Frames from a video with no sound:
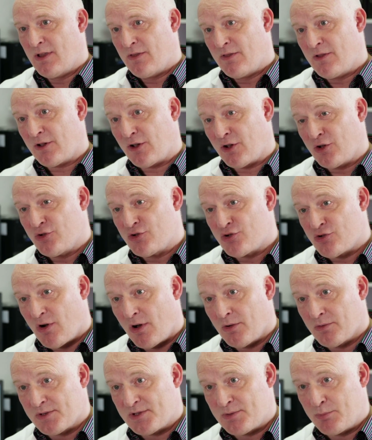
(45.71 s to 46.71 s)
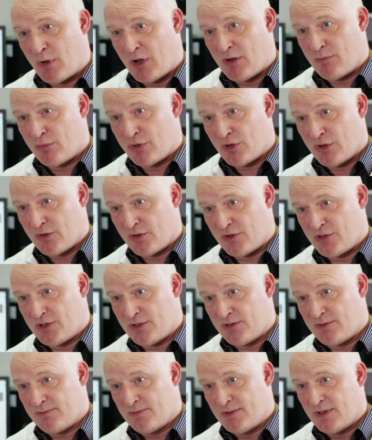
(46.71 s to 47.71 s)
that control sperm
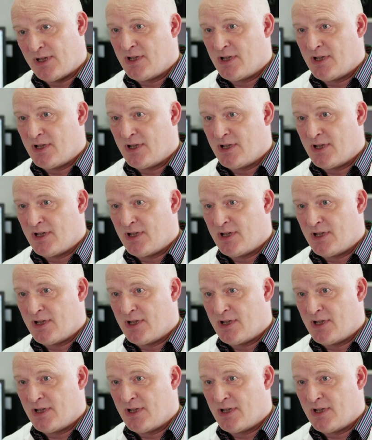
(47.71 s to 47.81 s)
production.